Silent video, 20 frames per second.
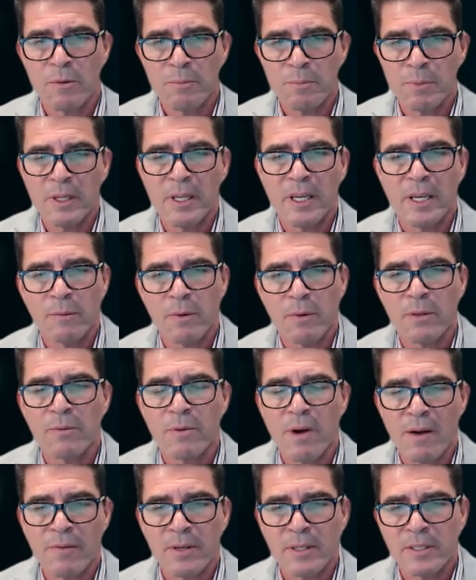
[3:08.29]
replete
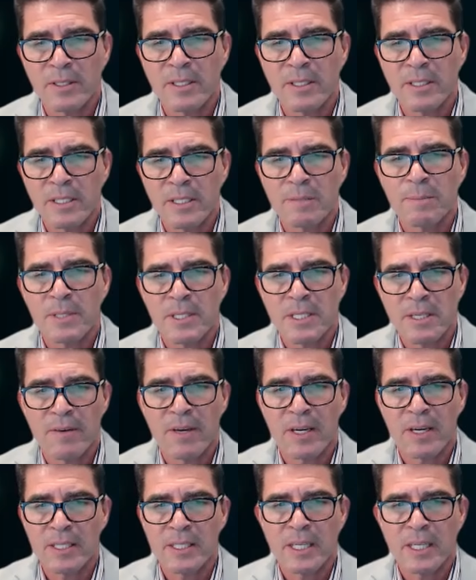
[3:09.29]
with references to
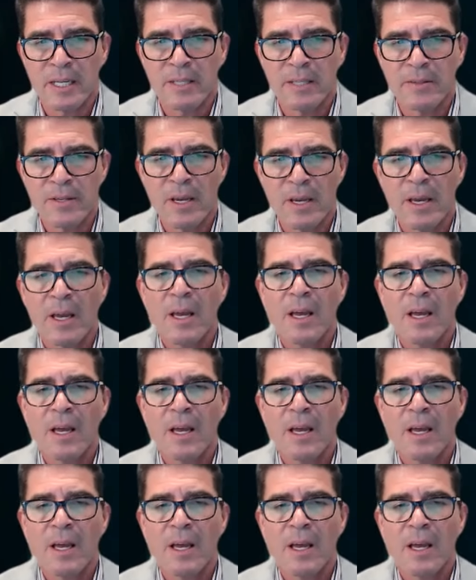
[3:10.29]
specific scenes.